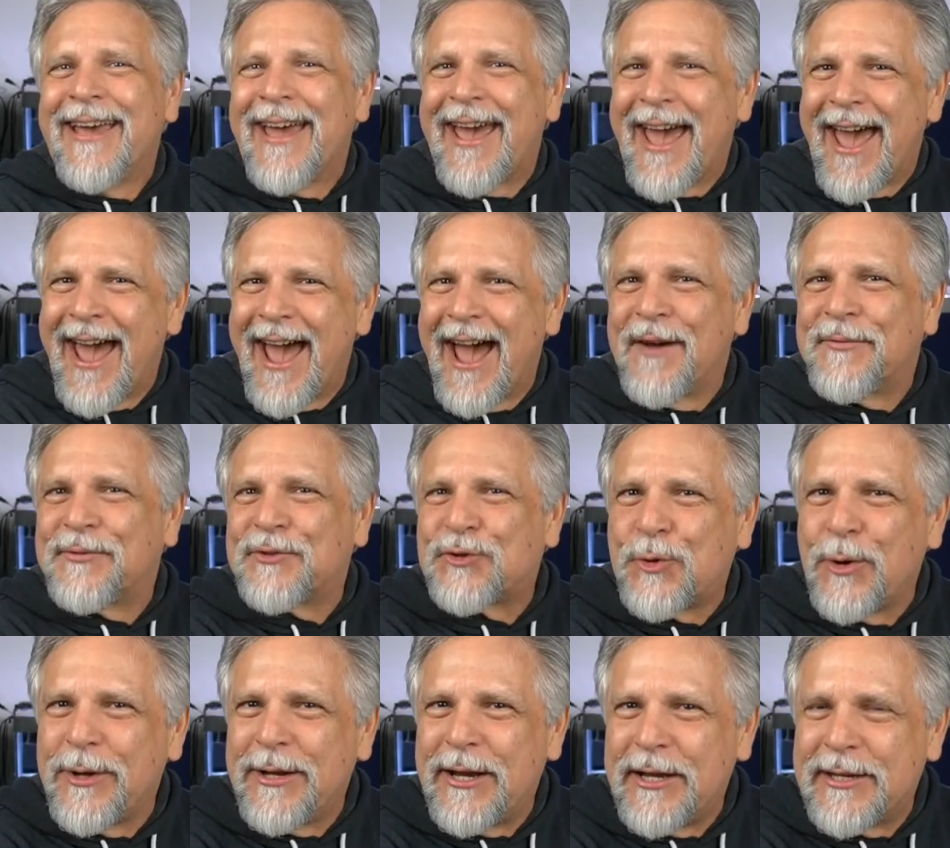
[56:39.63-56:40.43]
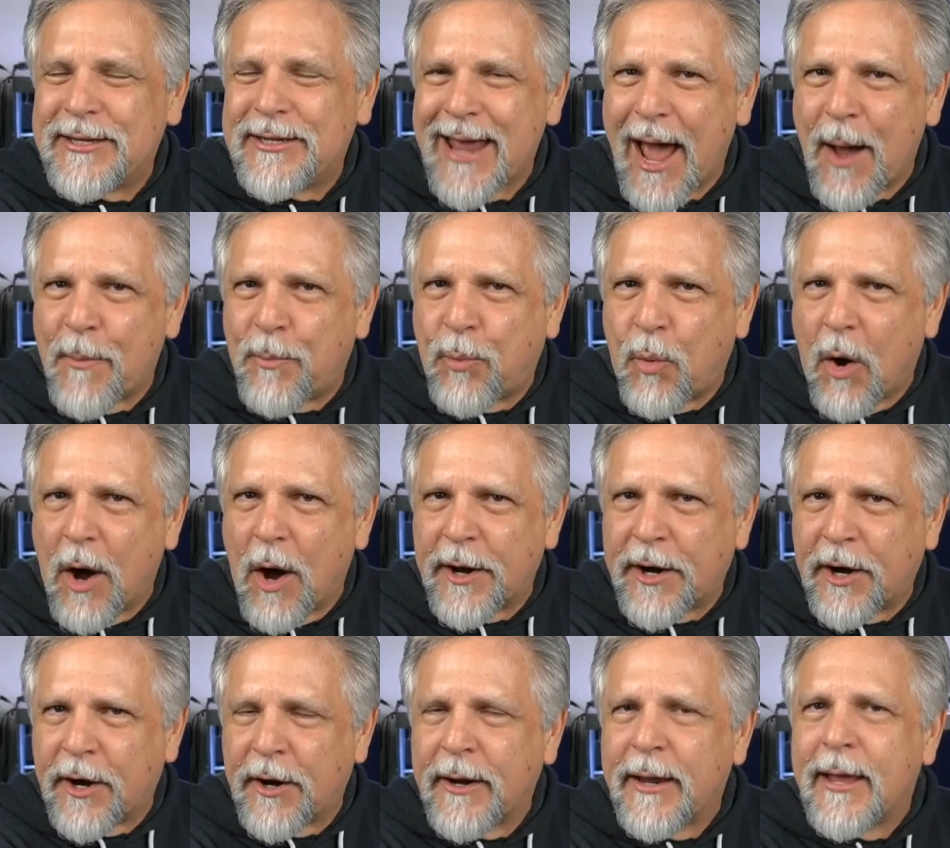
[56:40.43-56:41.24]
half treated tap
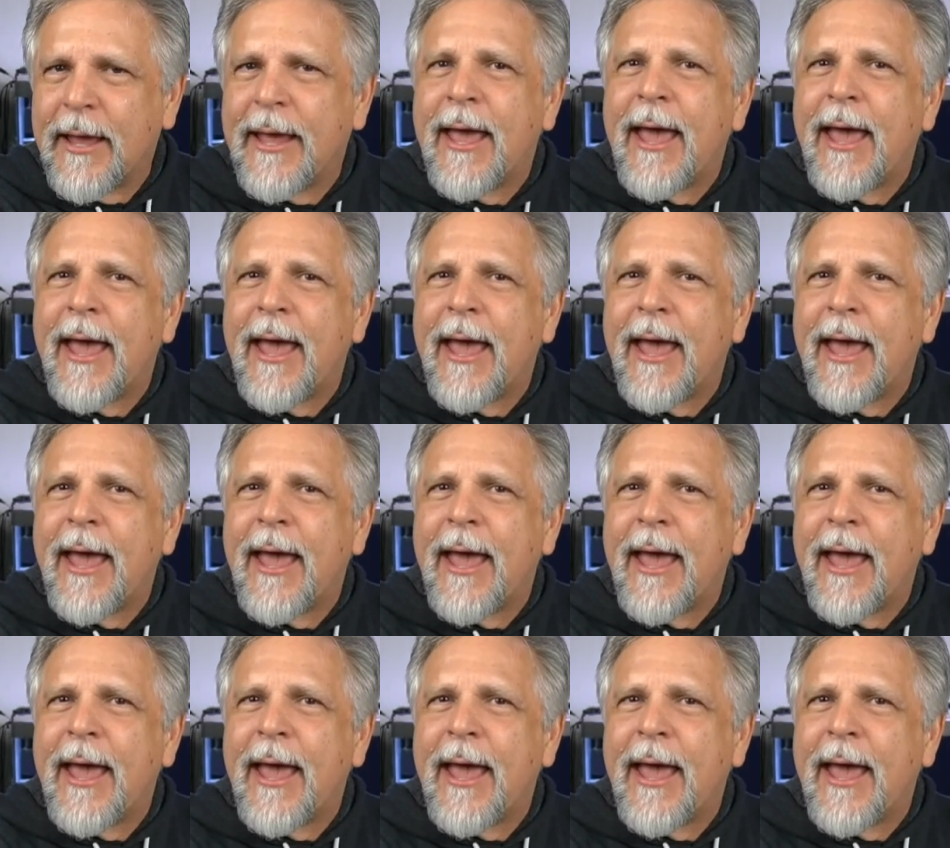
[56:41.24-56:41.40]
water,